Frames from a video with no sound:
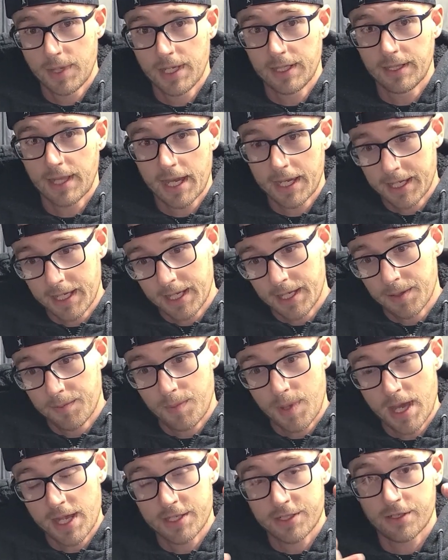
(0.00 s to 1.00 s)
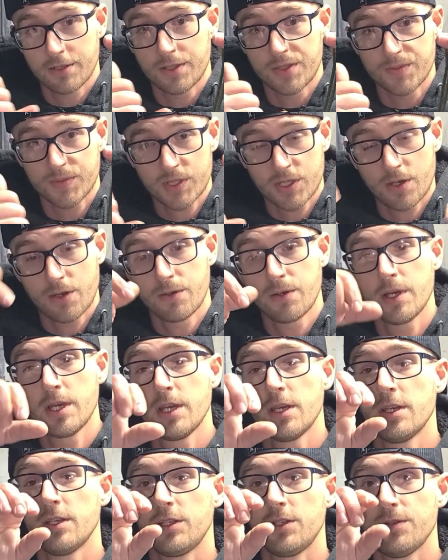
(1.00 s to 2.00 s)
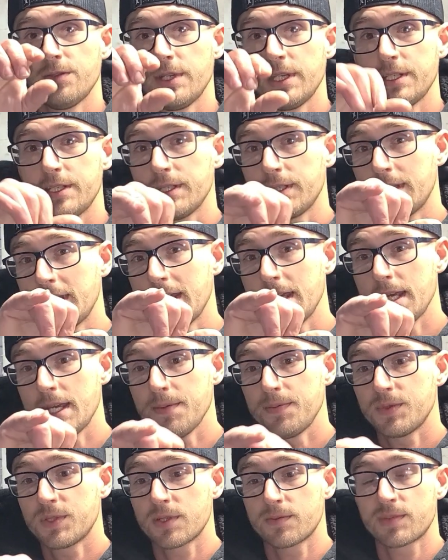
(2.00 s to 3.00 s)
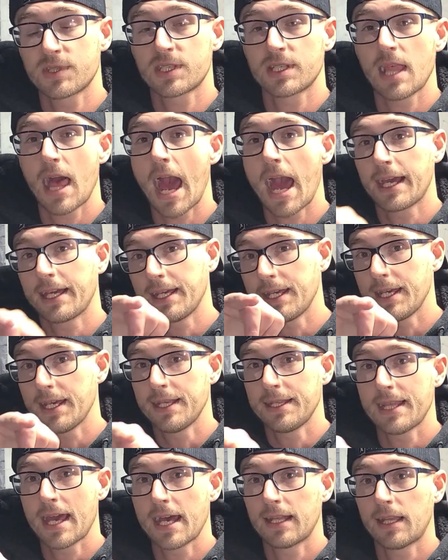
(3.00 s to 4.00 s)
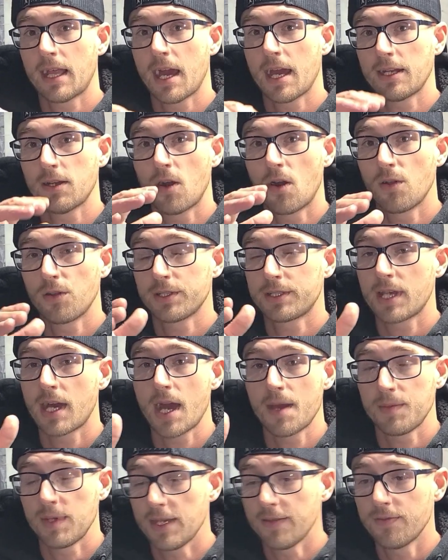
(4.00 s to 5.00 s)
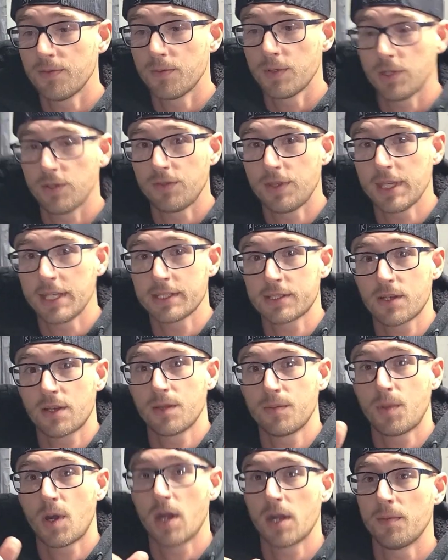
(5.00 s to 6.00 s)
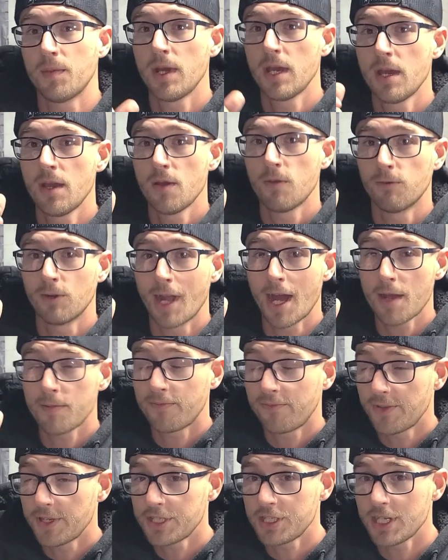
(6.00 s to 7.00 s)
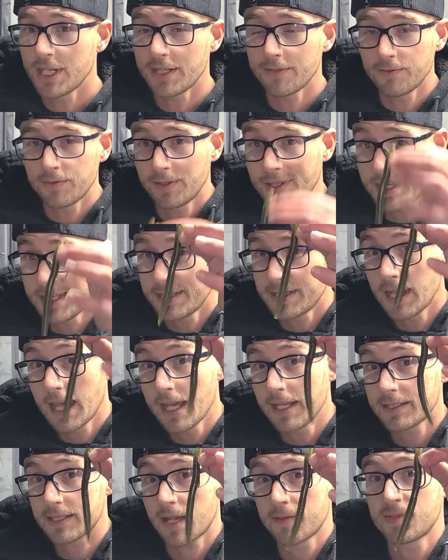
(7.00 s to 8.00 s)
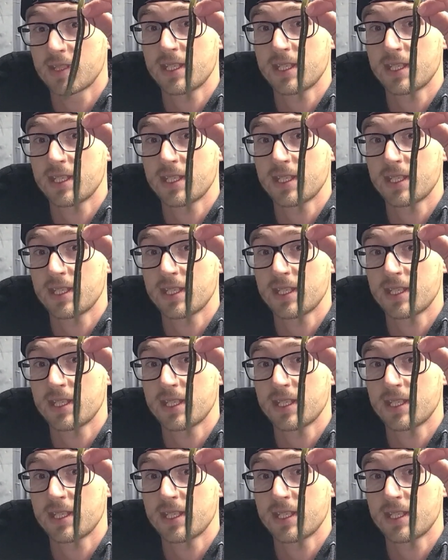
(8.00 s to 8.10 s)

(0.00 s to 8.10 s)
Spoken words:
like in a pendulum. So you need to keep some slack in that line all the time, even when you think it's on the bottom. When I'm fishing these things, I'm